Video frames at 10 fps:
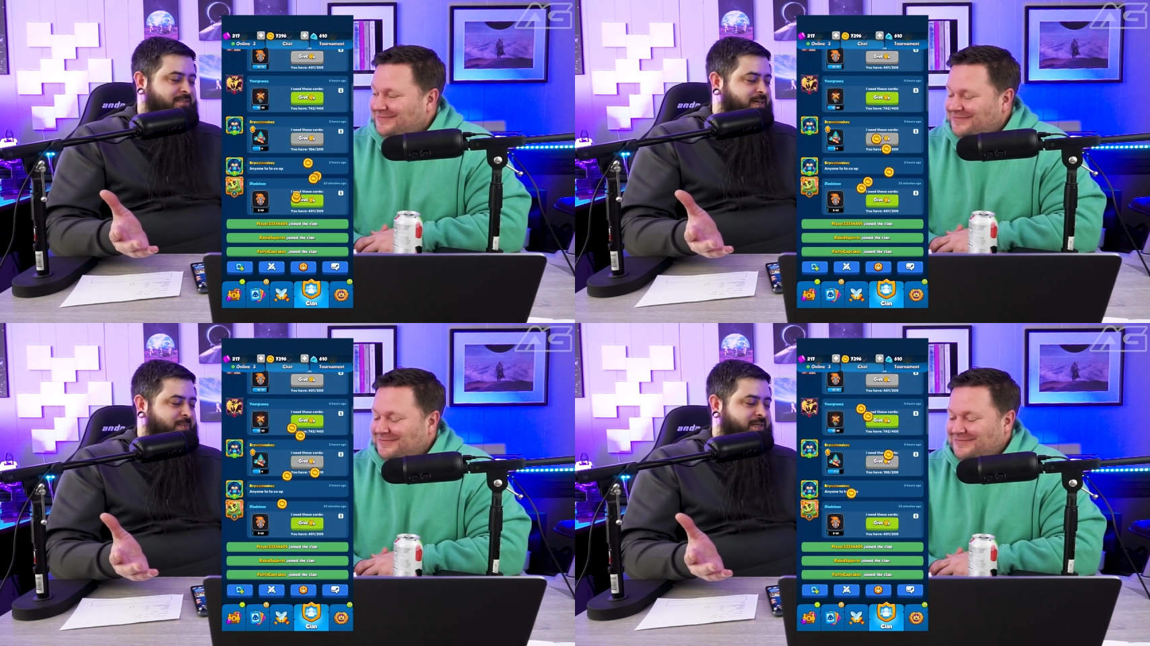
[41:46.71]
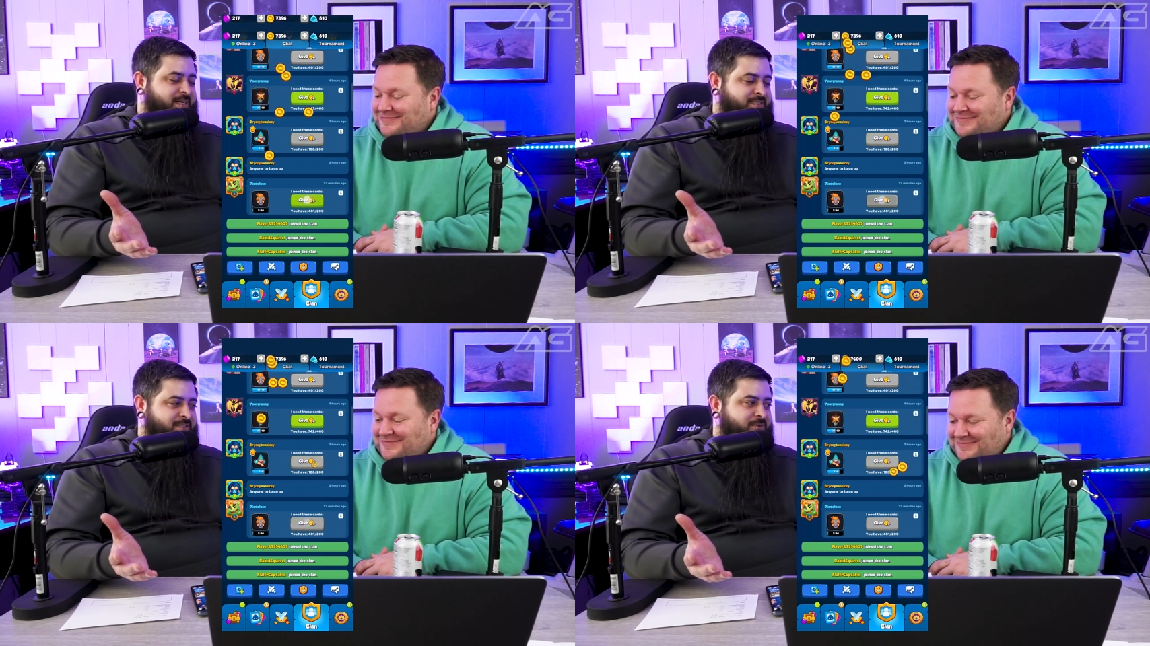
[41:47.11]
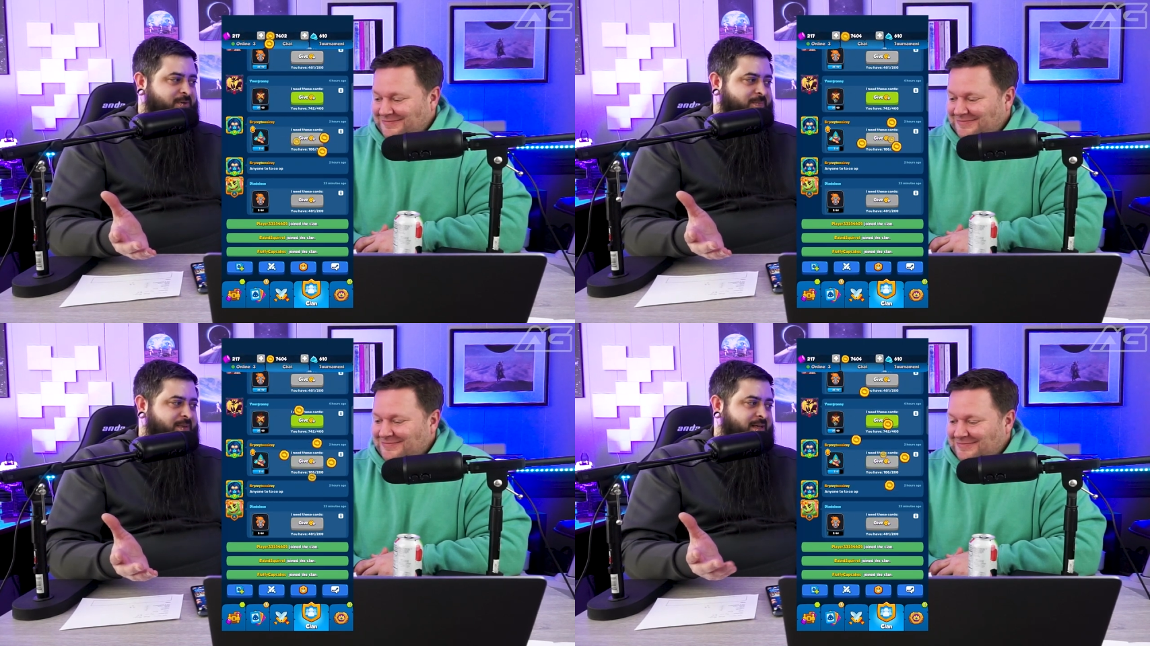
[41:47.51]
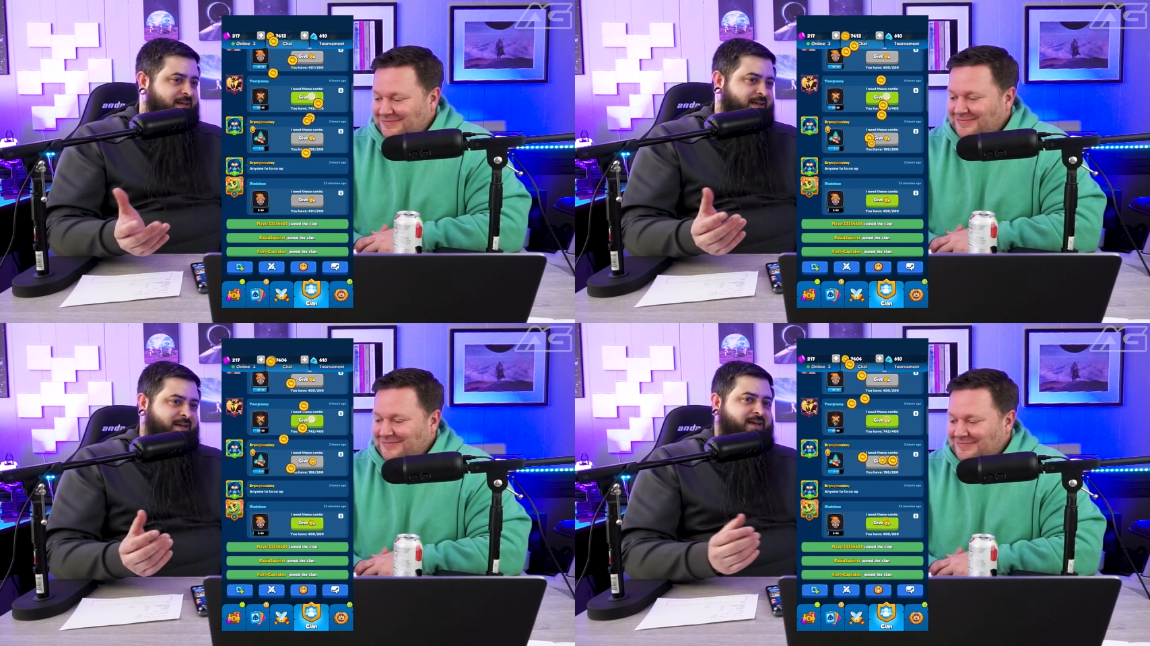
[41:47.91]
Speaker 1: I'm addicted to them.
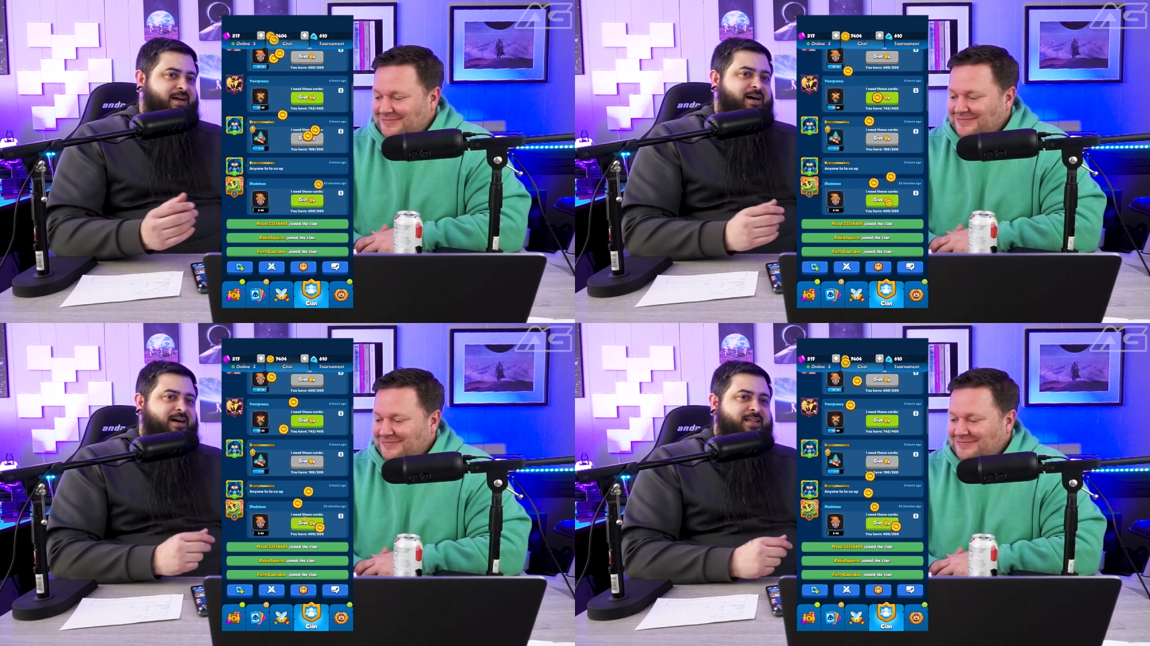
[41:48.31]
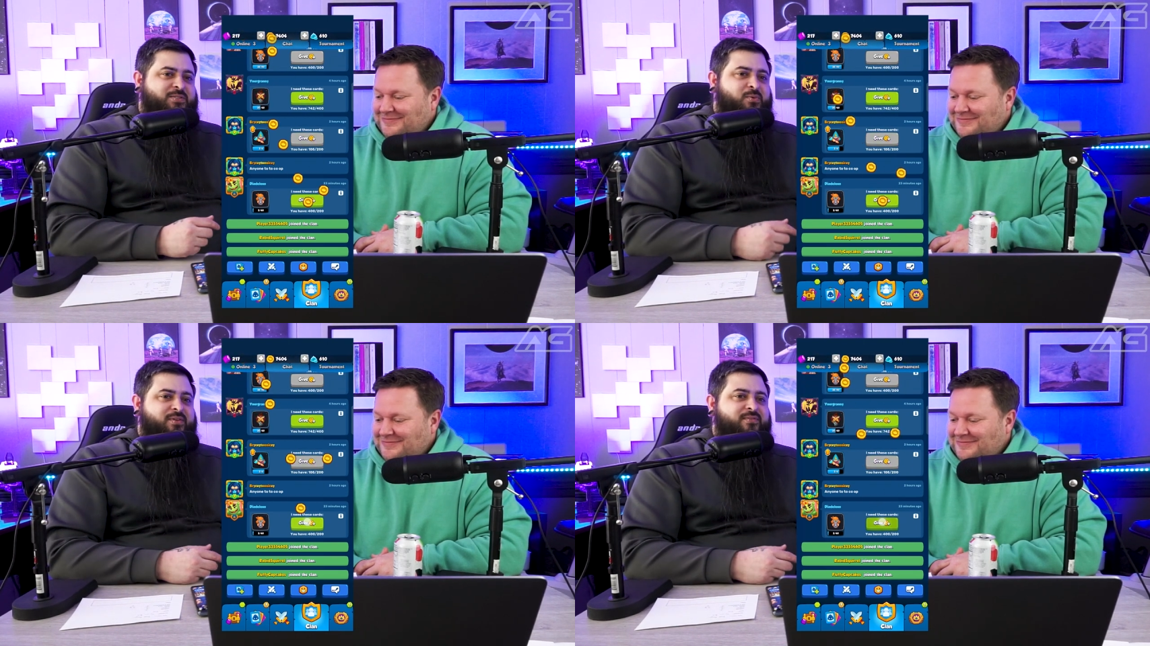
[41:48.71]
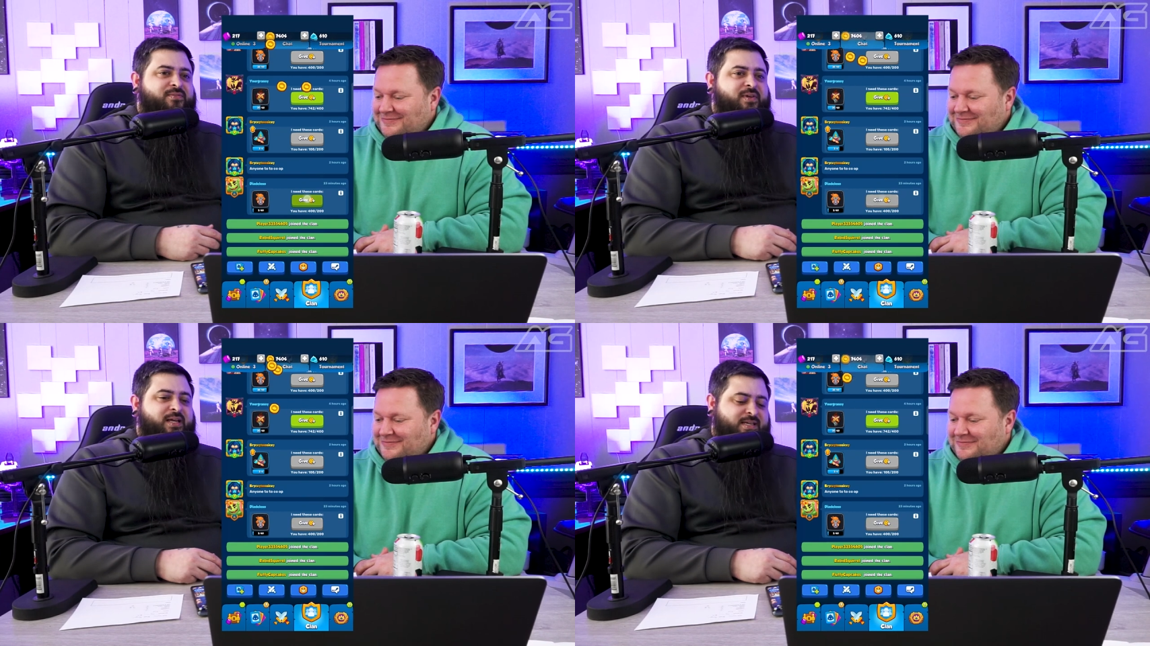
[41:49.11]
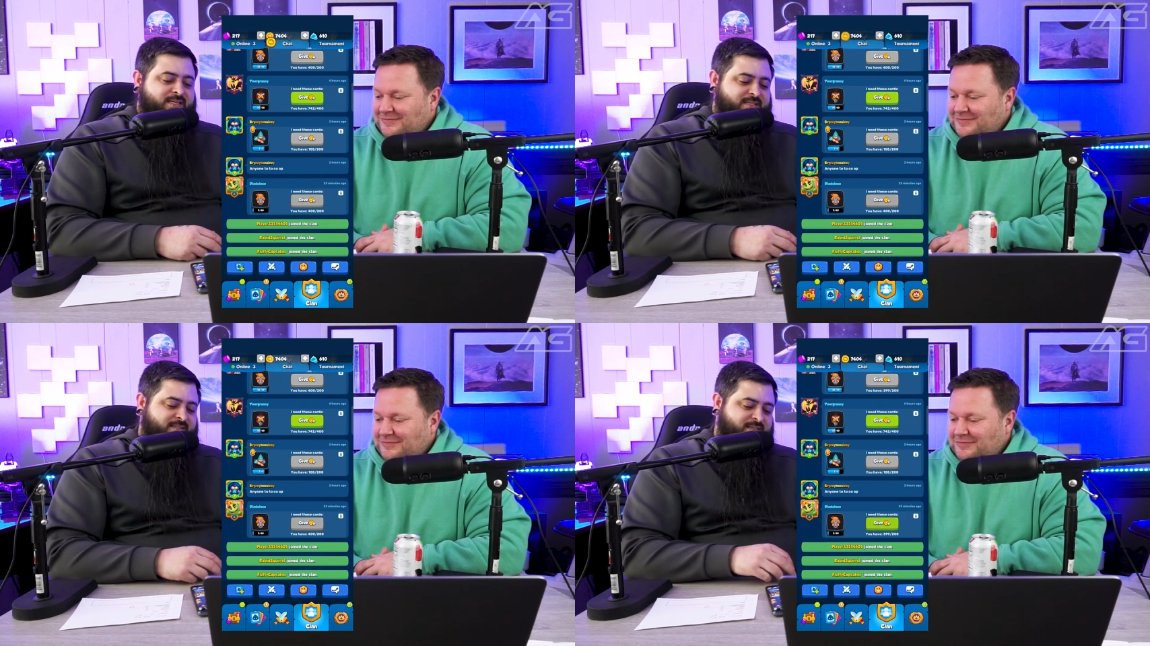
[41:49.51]
Uh, this one
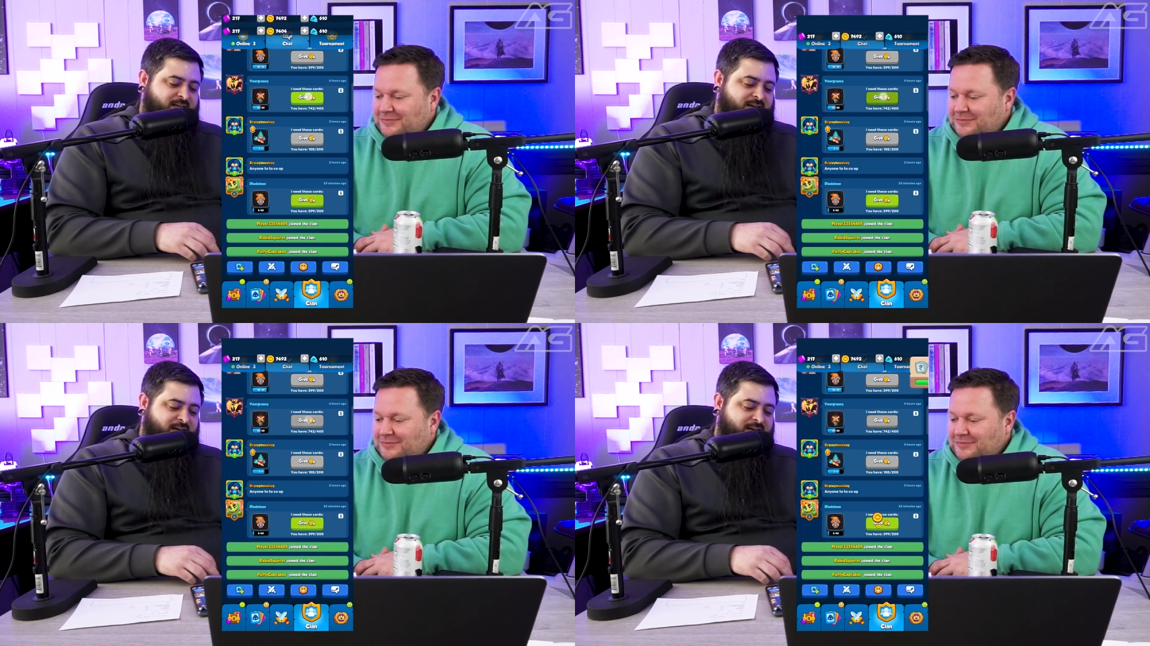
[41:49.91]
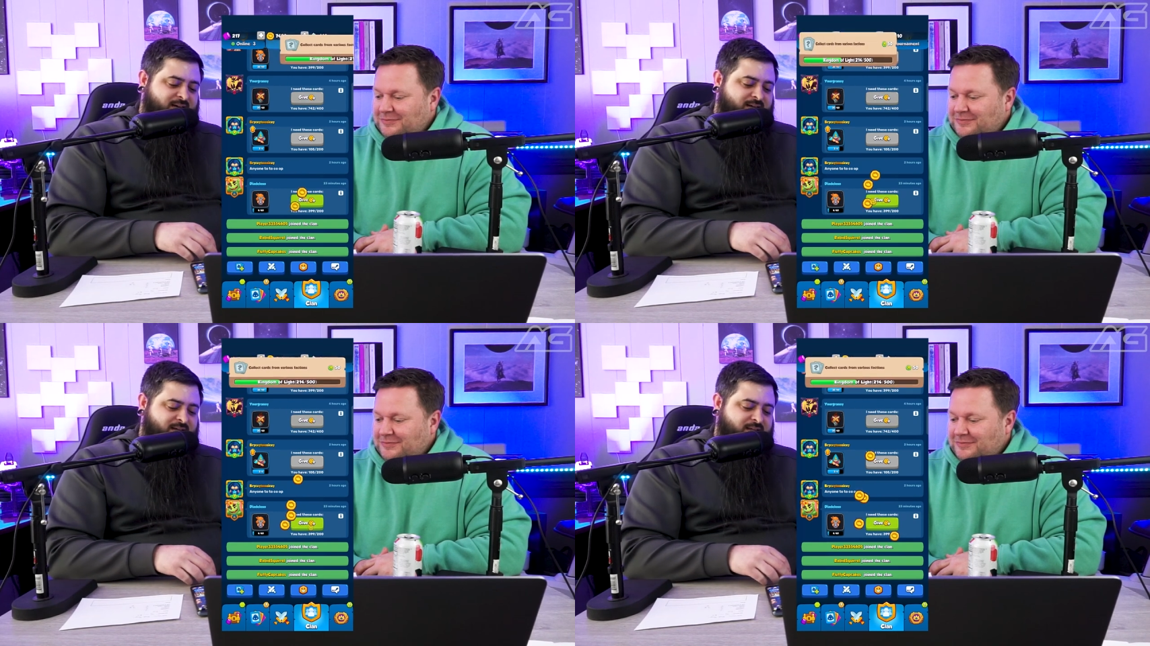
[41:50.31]
is uh,